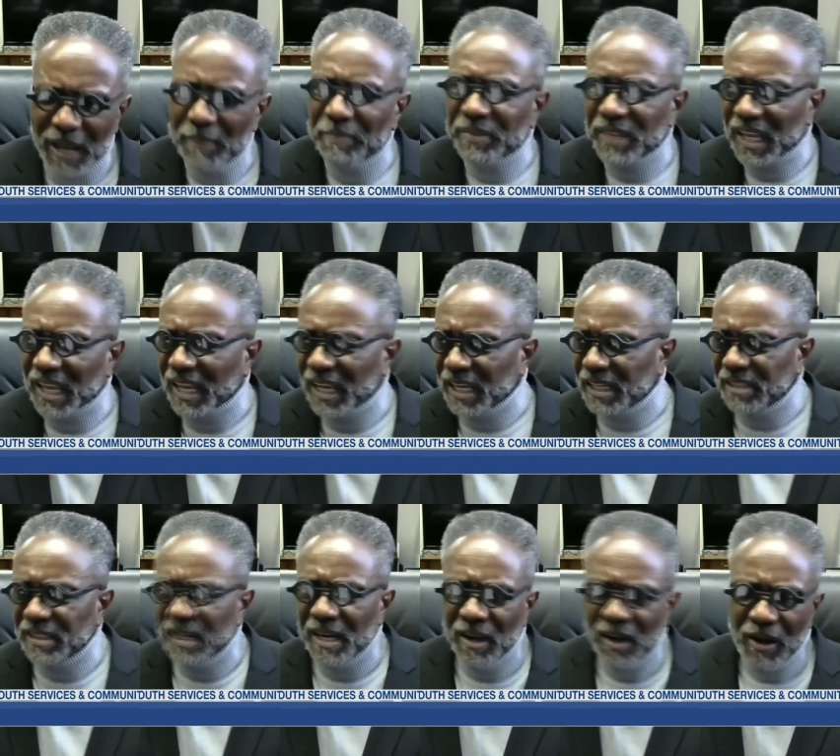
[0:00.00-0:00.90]
things
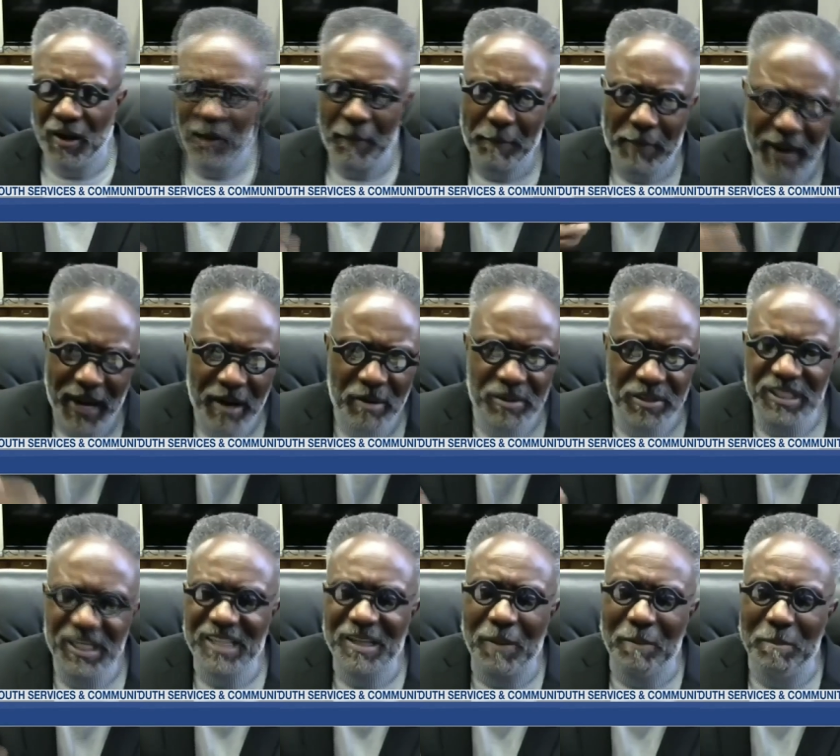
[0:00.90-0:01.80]
parents
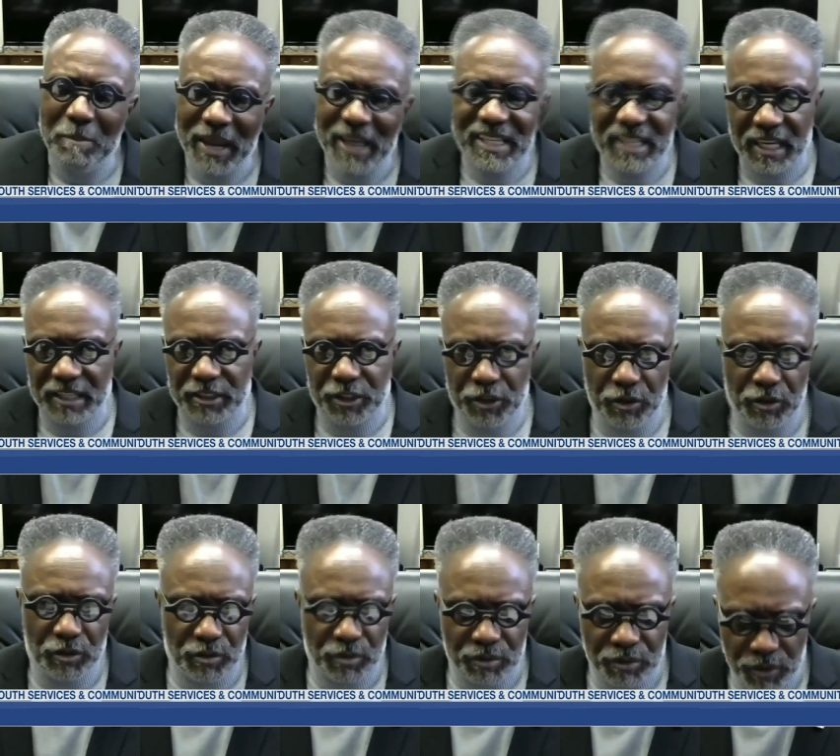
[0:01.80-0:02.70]
need to make their
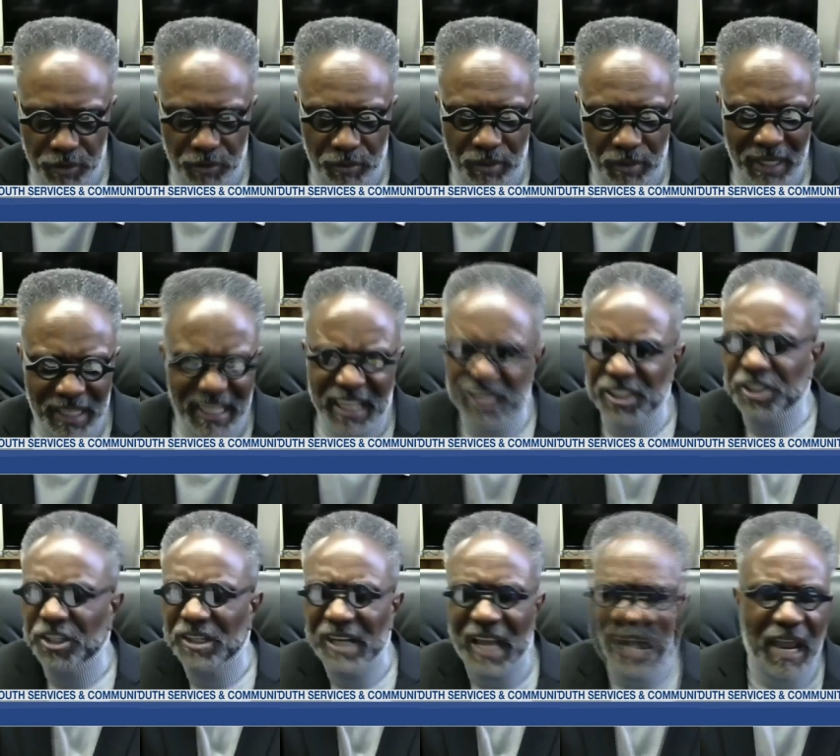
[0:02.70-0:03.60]
children do. This
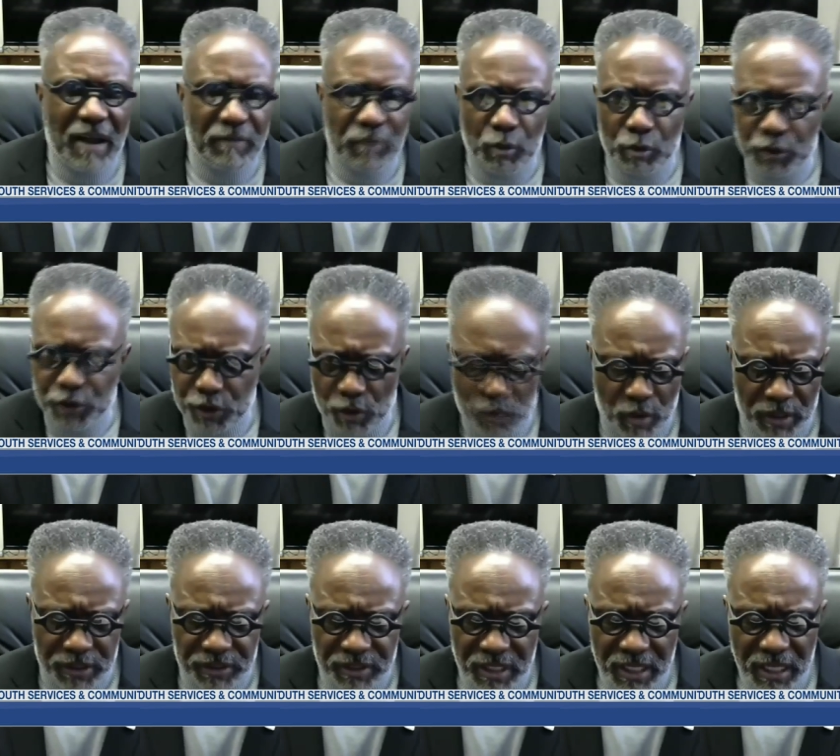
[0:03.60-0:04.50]
shouldn't have no
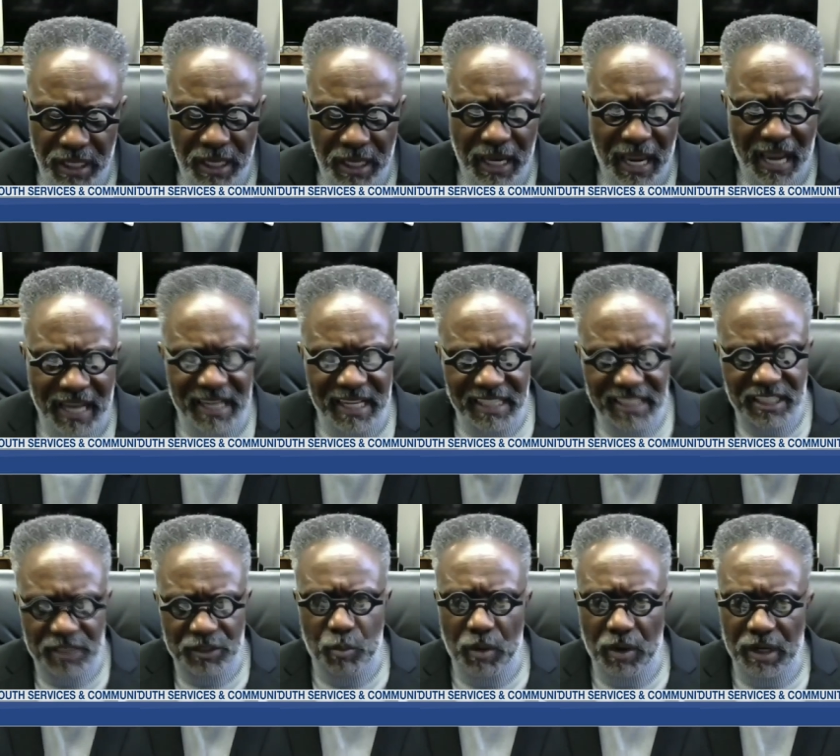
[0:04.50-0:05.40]
choice. And this
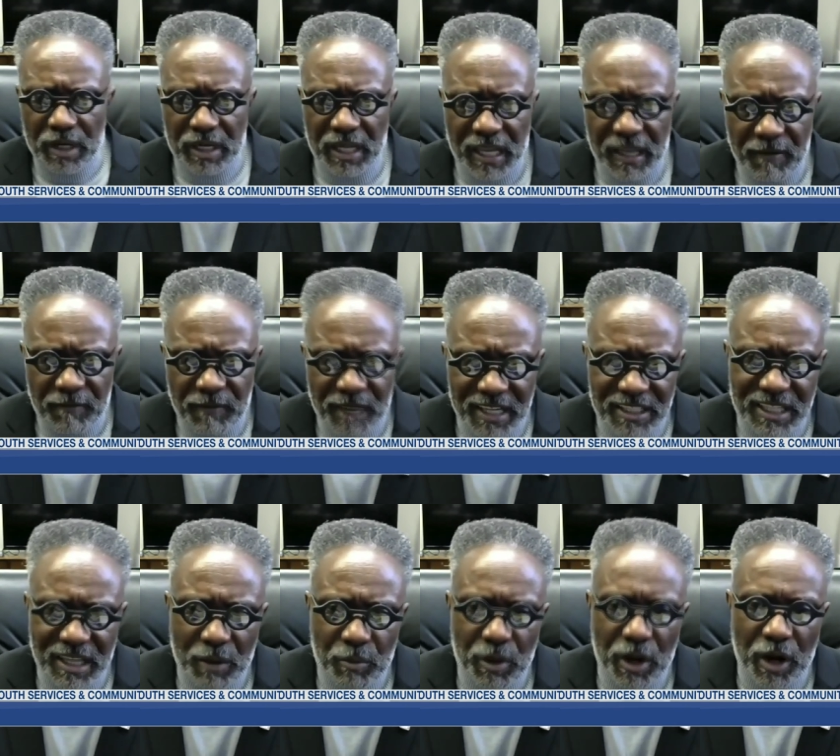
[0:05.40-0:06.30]
is one of the events
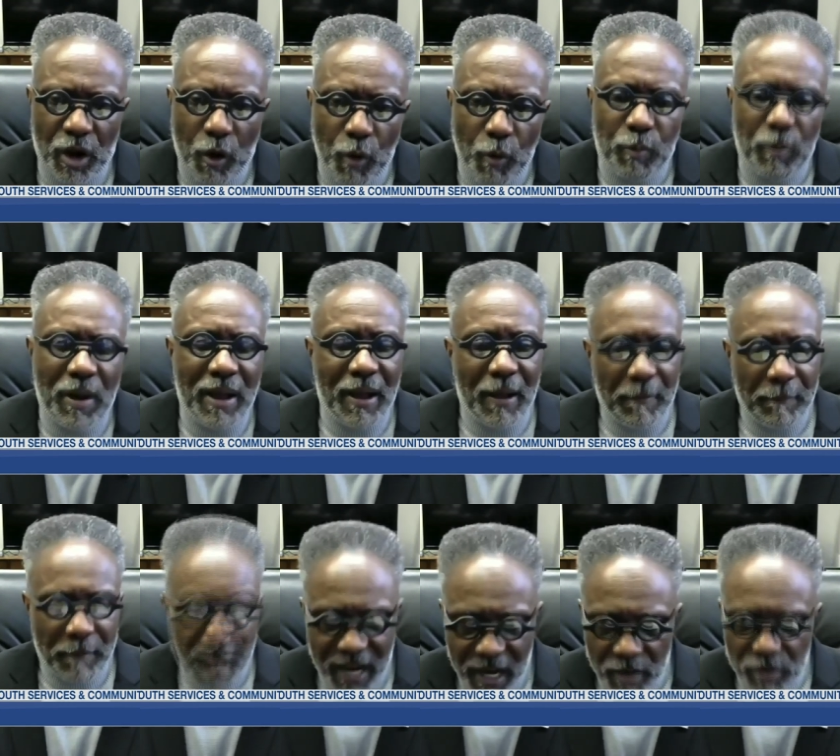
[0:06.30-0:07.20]
that we hope
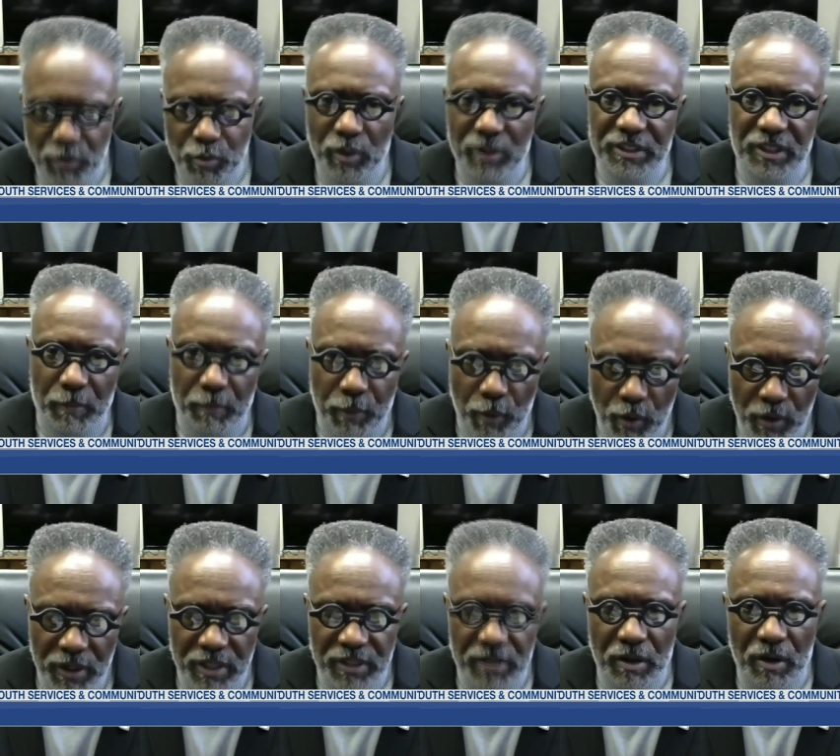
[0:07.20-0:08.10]
parents will support
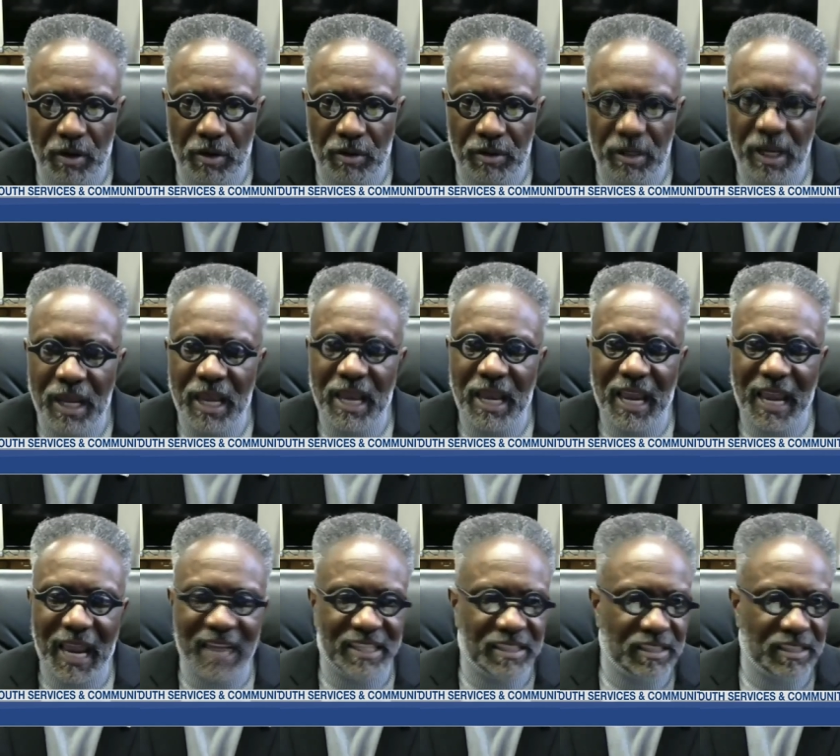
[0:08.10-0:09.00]
us on
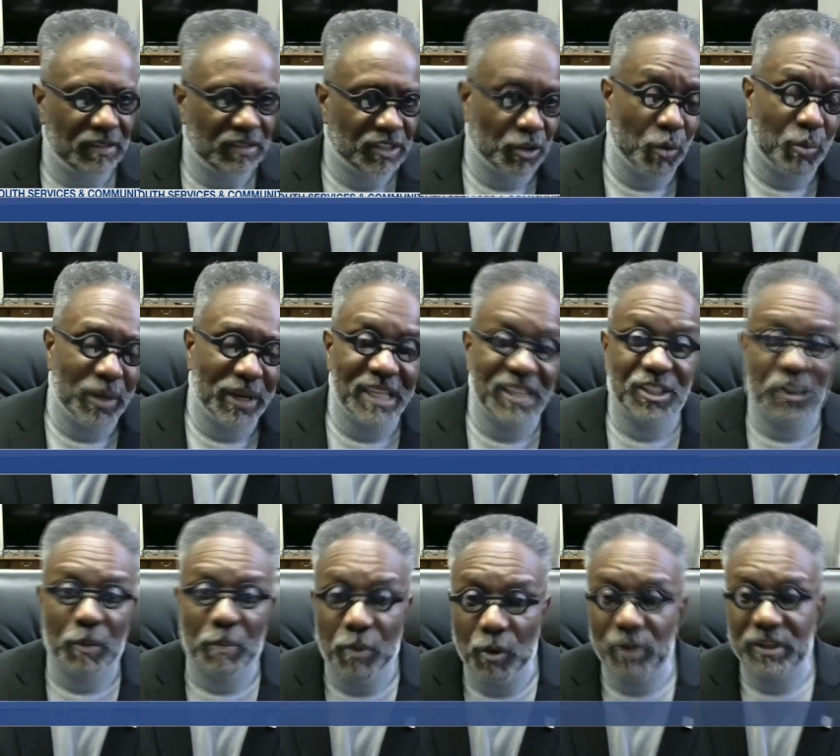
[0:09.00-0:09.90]
and so we can
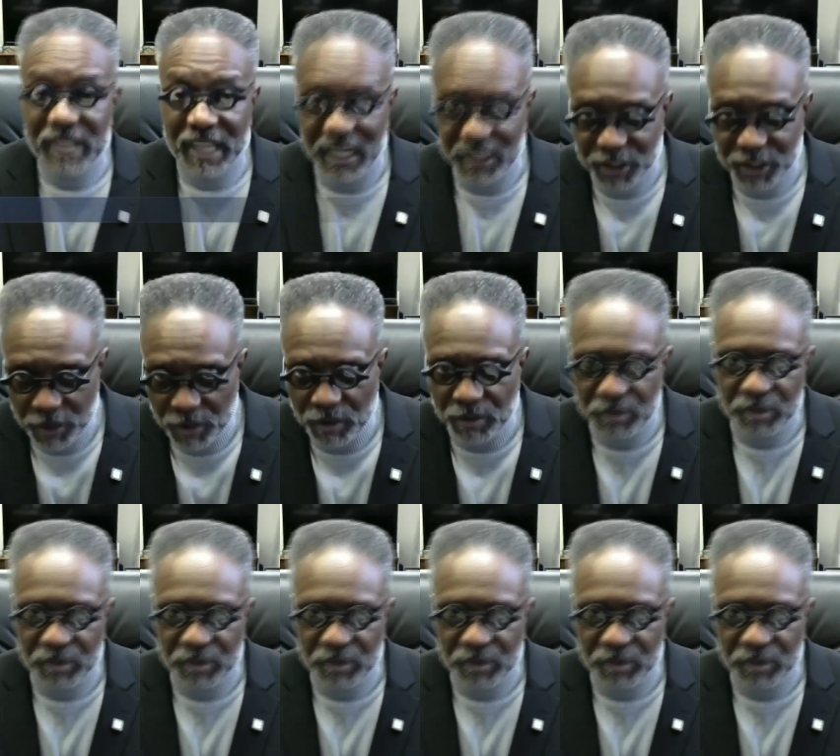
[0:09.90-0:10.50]
support their children.